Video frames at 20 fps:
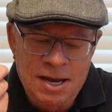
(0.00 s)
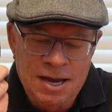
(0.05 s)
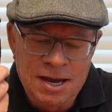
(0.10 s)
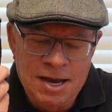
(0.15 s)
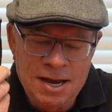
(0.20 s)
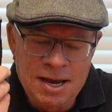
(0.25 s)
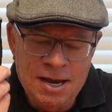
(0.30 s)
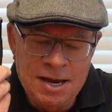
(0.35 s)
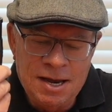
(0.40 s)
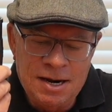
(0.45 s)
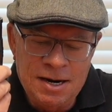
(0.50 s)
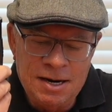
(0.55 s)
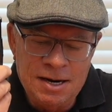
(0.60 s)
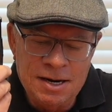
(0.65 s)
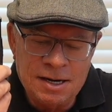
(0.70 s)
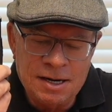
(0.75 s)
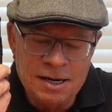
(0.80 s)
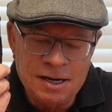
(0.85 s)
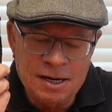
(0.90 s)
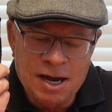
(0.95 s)
And
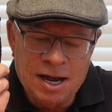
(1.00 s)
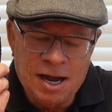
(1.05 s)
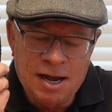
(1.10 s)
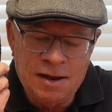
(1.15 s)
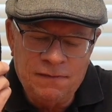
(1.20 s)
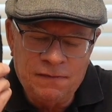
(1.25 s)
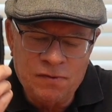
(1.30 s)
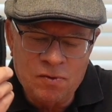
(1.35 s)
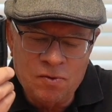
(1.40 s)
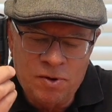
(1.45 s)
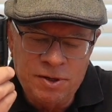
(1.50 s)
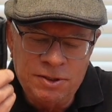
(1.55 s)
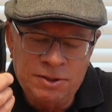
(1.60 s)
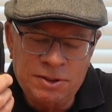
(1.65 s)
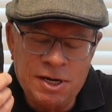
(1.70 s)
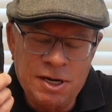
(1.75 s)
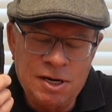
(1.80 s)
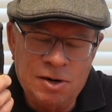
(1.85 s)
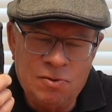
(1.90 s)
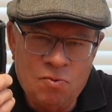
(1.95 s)
I've always
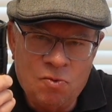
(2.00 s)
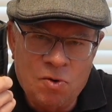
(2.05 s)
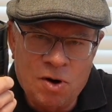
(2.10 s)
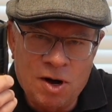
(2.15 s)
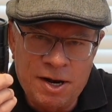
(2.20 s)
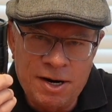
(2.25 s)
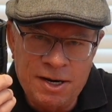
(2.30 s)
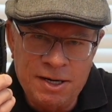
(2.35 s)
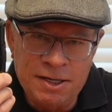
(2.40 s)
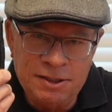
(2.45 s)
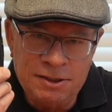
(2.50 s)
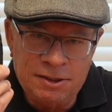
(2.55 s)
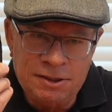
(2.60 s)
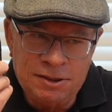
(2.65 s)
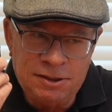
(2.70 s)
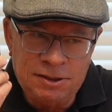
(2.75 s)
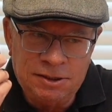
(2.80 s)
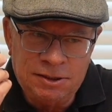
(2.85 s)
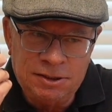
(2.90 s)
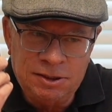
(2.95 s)
wanted
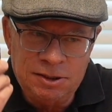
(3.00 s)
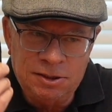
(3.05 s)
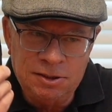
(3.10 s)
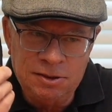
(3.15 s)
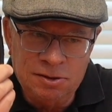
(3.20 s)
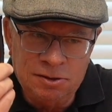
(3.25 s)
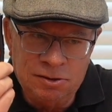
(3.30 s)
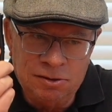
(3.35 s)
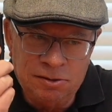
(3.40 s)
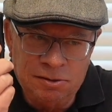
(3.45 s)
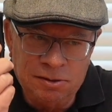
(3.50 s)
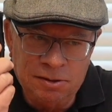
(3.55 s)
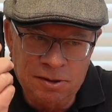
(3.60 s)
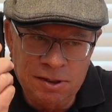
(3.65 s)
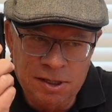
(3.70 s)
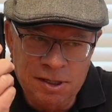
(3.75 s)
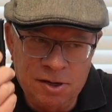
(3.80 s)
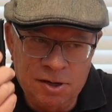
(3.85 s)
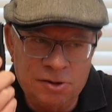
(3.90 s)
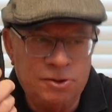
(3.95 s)
to
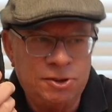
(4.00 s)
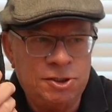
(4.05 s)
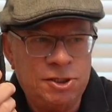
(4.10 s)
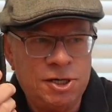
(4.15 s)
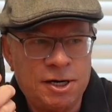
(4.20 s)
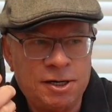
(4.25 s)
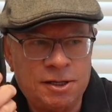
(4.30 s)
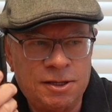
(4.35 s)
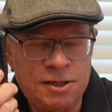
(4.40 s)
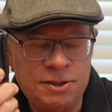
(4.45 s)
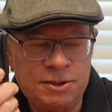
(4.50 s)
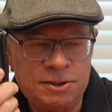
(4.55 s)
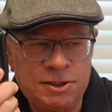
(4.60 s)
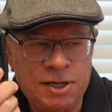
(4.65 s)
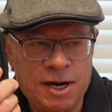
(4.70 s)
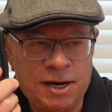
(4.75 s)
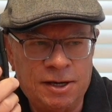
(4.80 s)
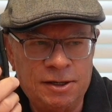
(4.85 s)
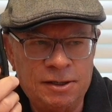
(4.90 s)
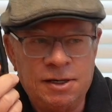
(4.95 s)
check this
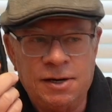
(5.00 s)
out.